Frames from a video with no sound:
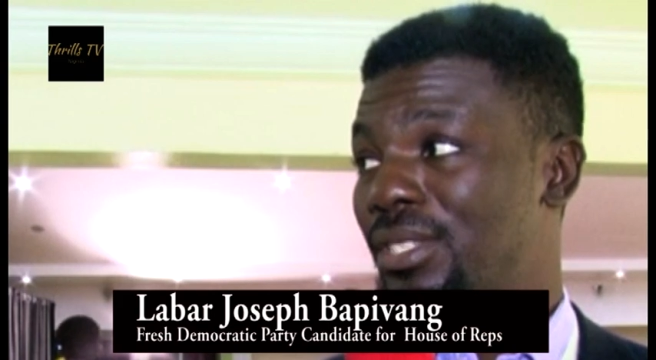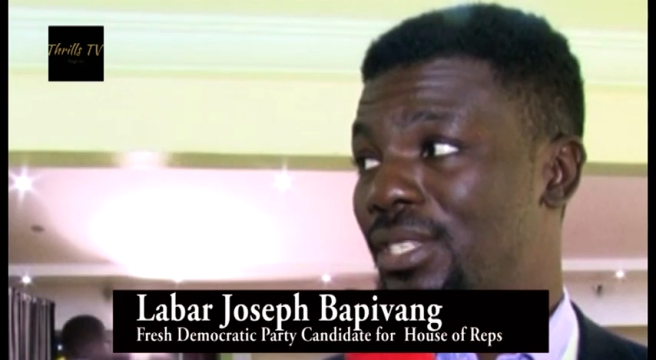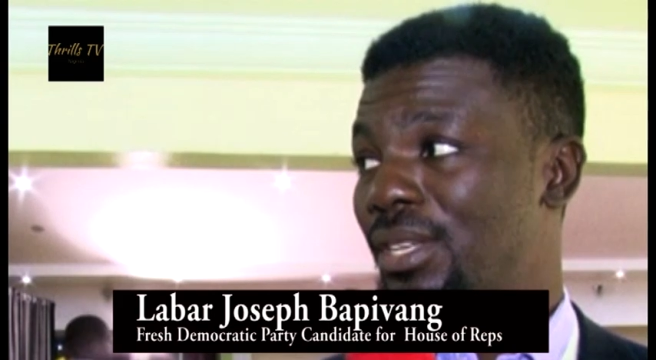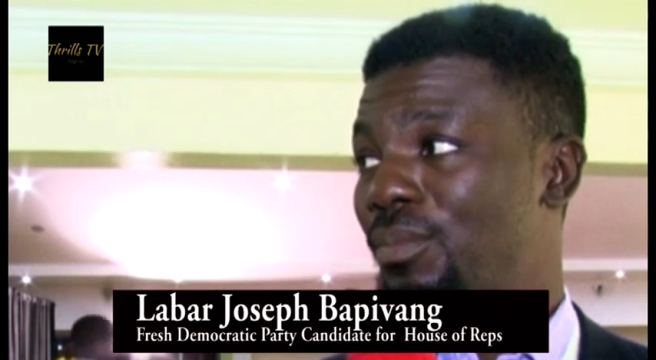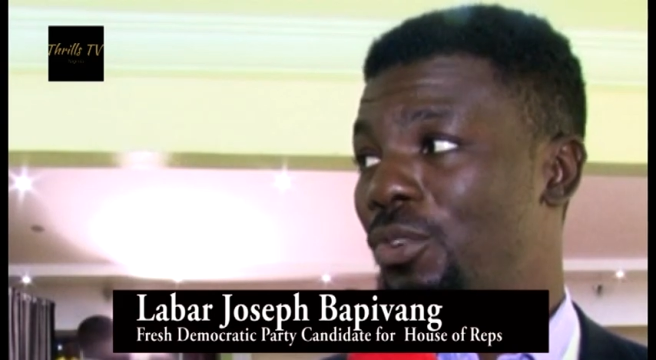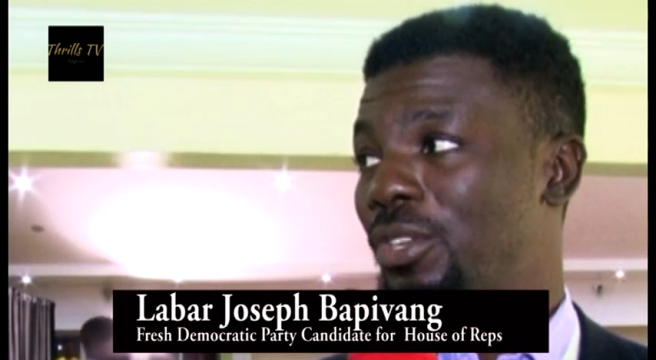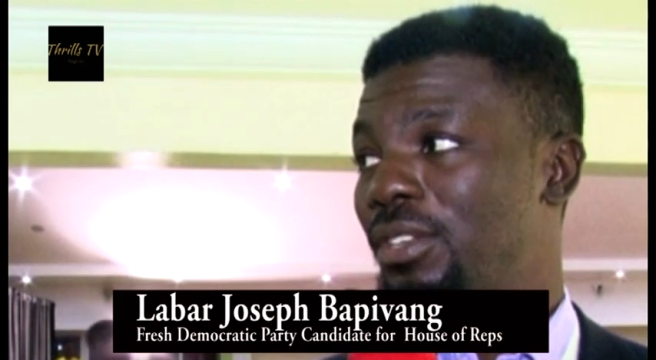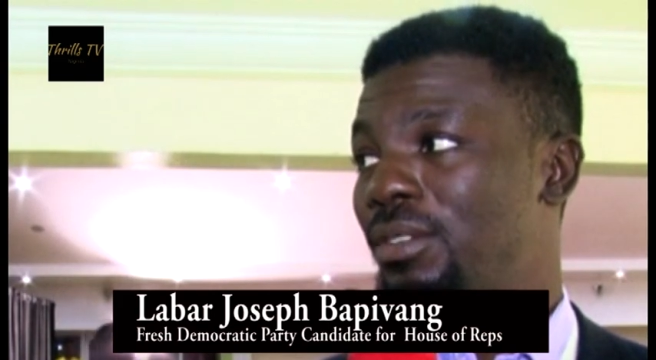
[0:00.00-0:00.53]
it's
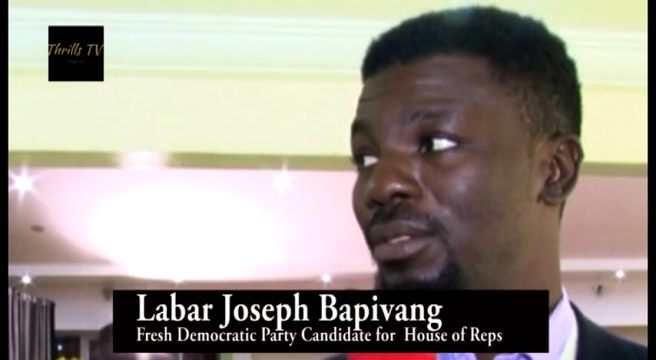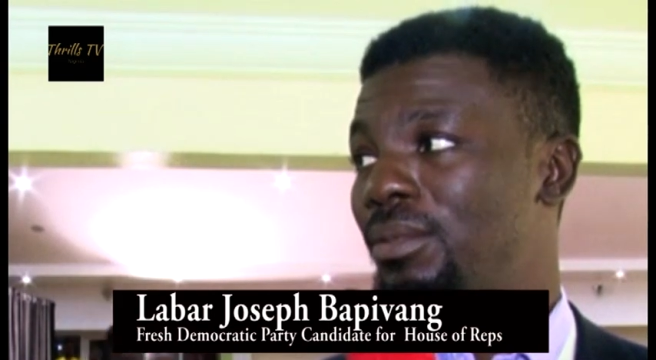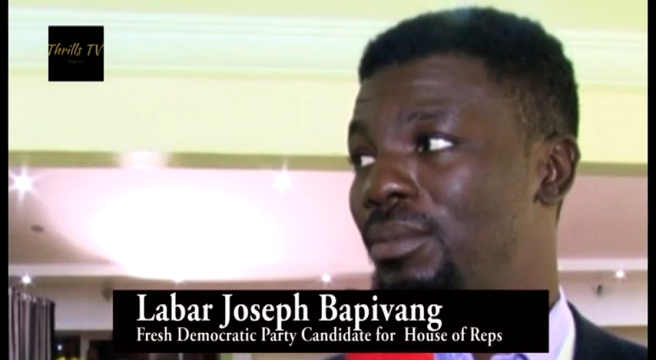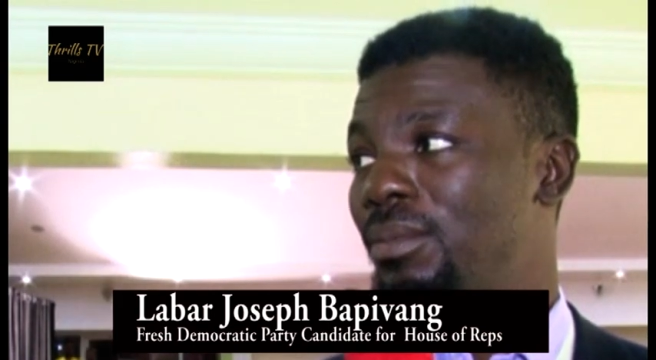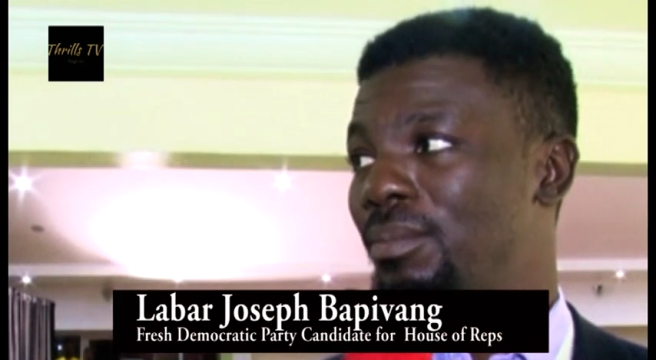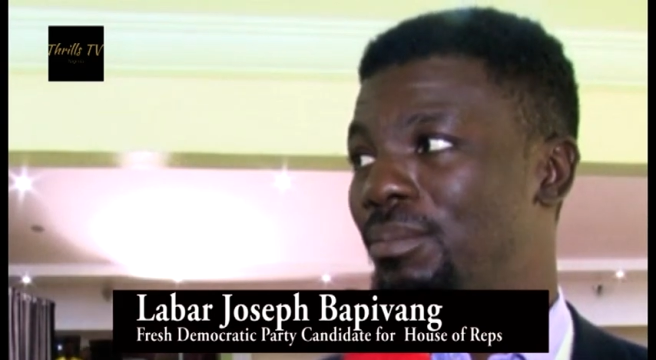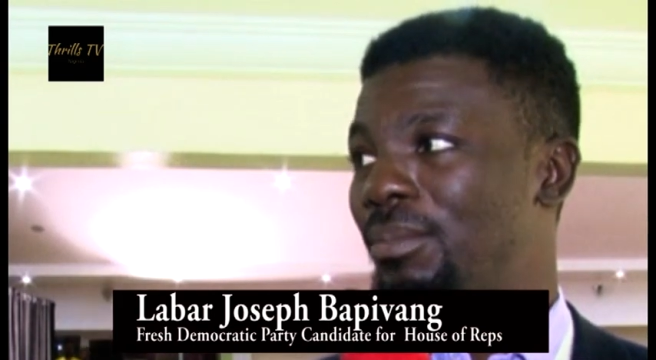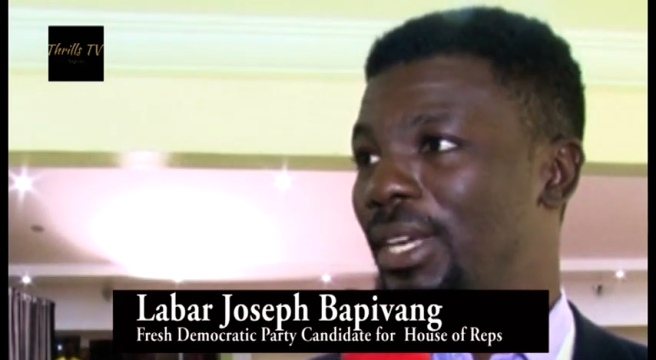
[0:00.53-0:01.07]
a
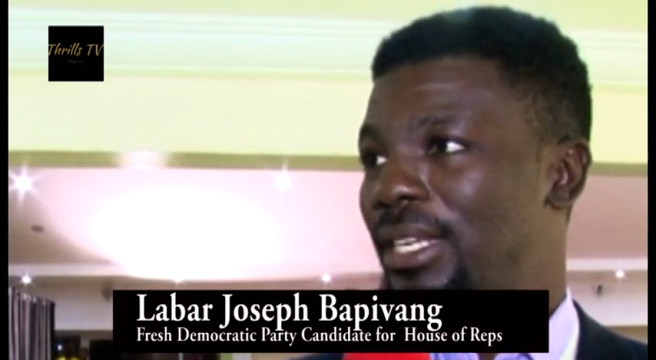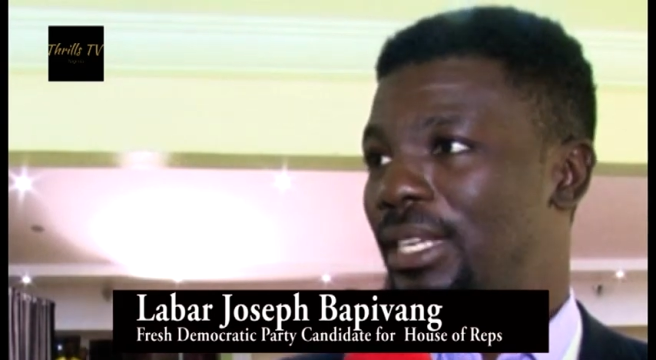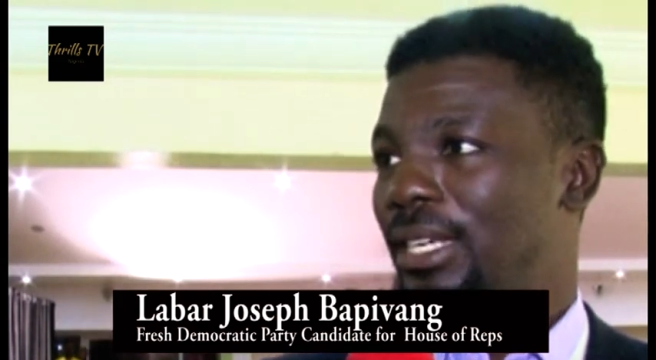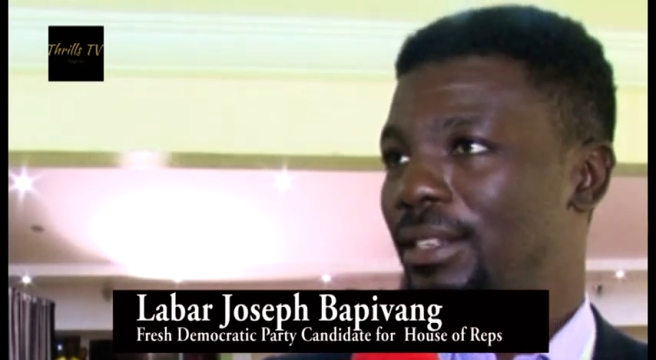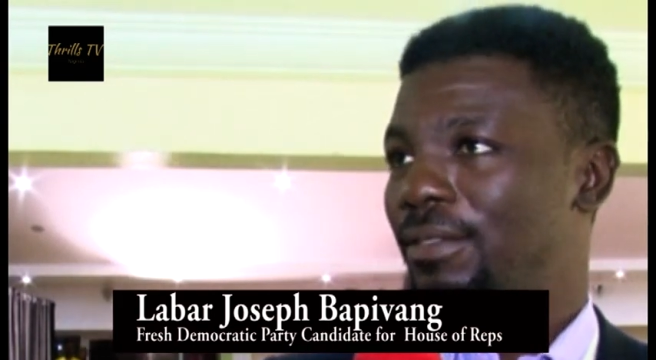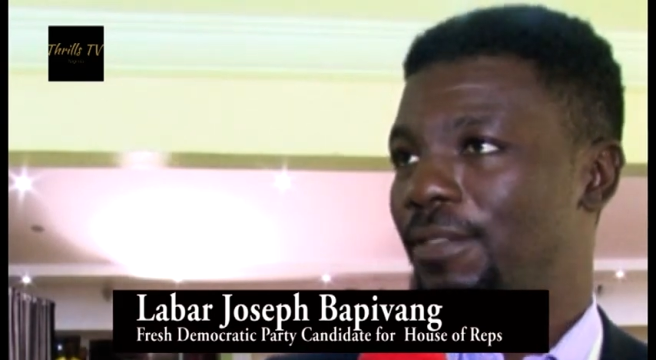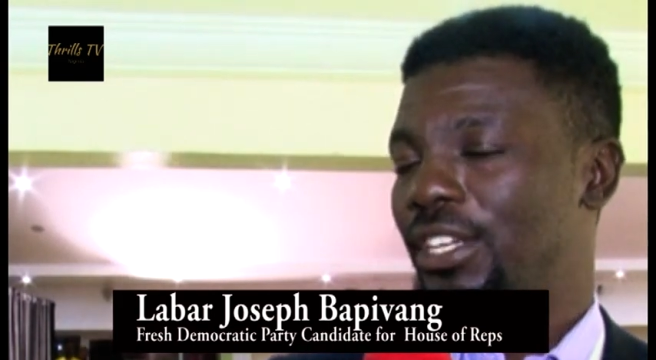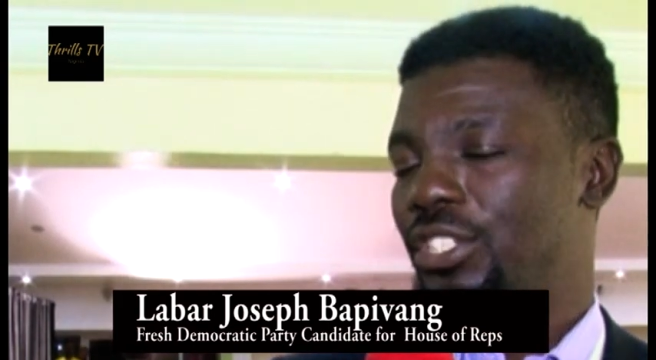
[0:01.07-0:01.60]

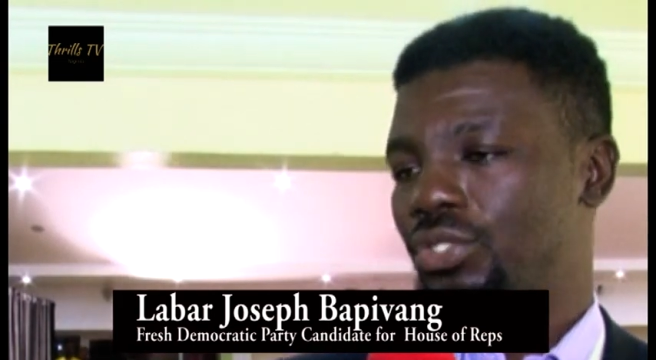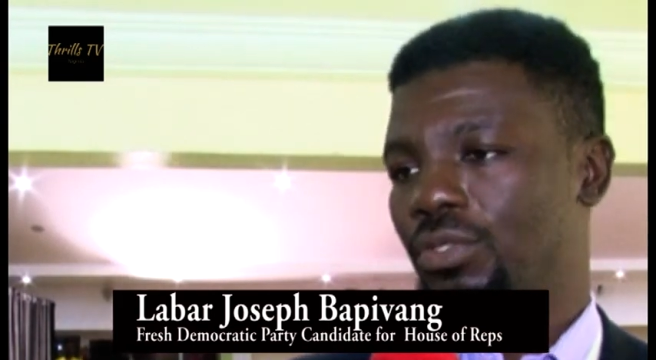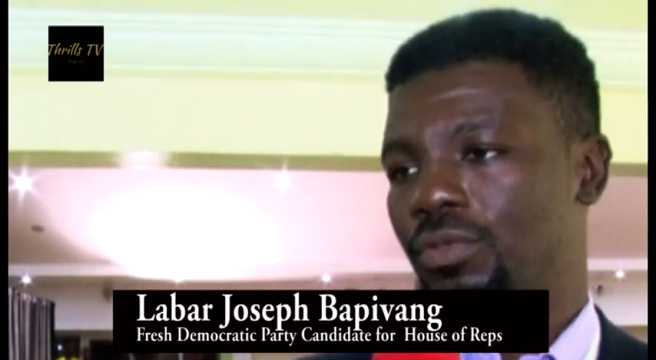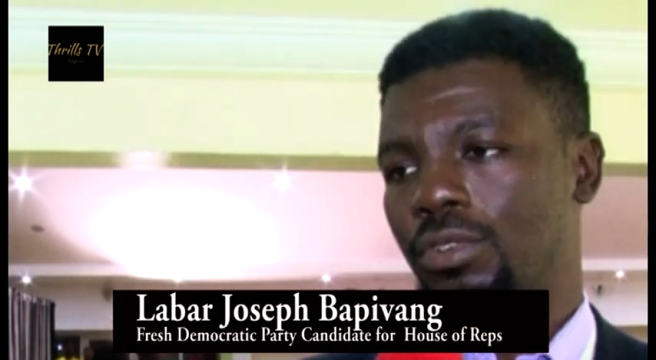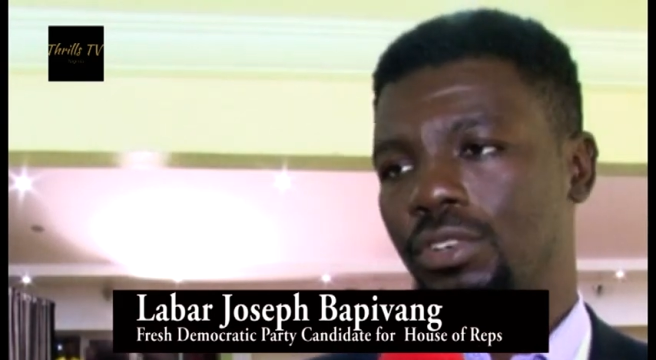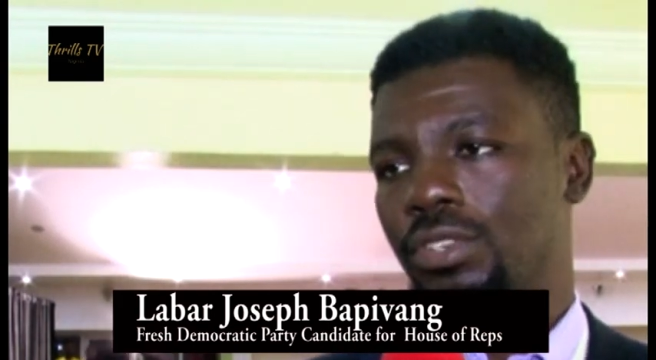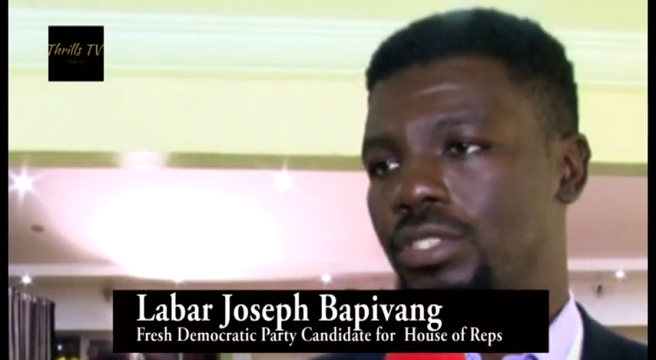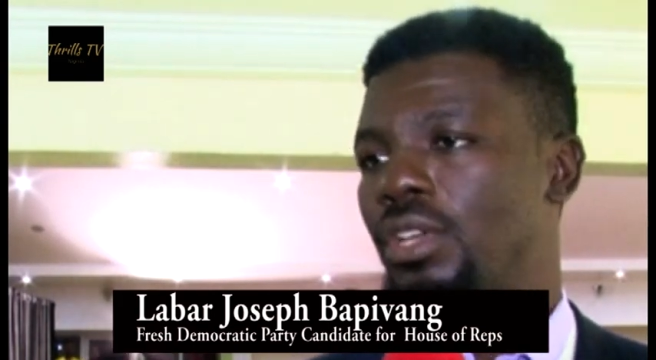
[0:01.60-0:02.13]
money-making venture
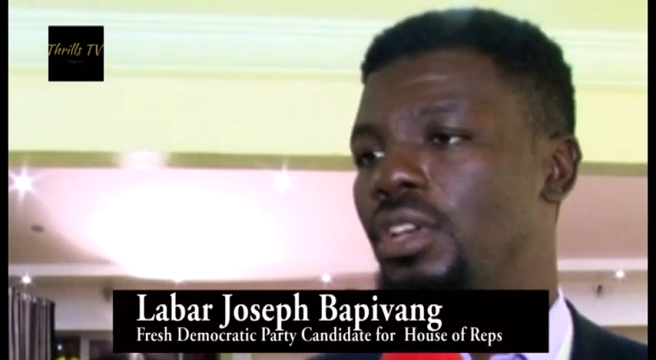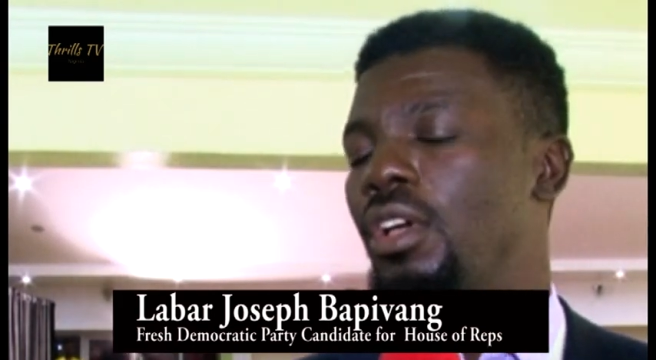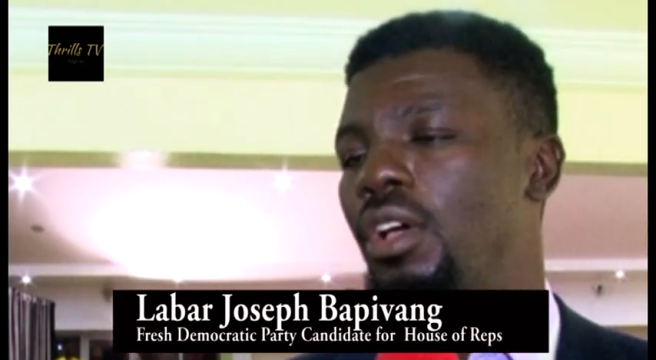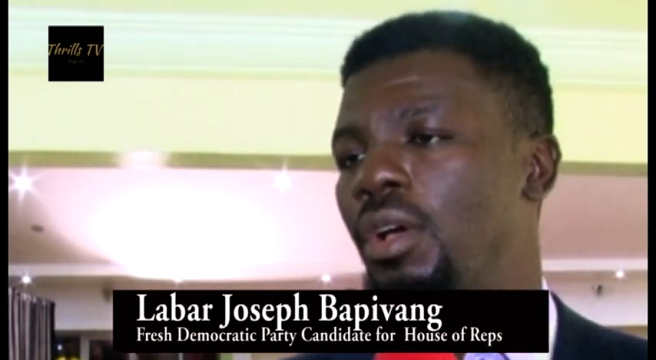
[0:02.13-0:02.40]
for us.